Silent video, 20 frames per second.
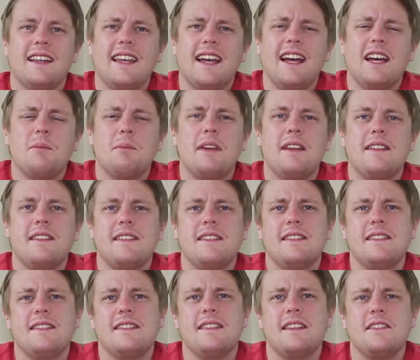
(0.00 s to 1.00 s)
gotta admit,
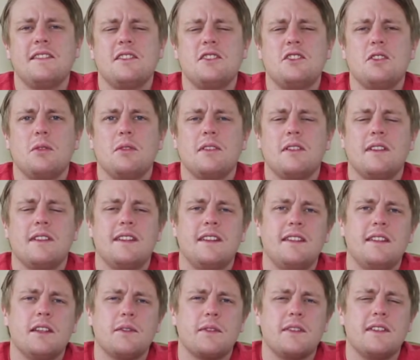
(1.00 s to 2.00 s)
since it showed all the
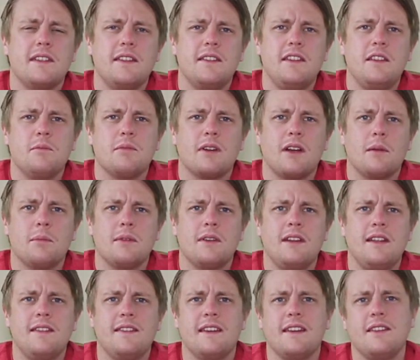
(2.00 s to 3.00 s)
different Disney
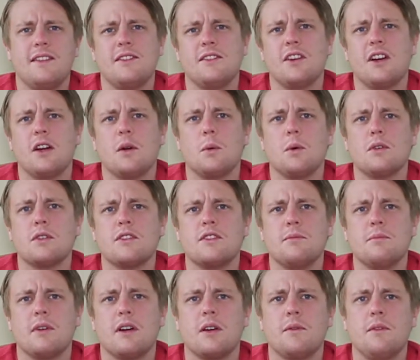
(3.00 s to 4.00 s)
properties like Star Wars,
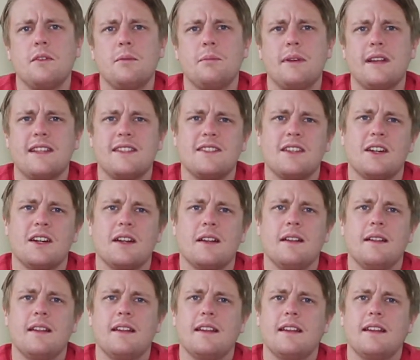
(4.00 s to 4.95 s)
Marvel, Pixar,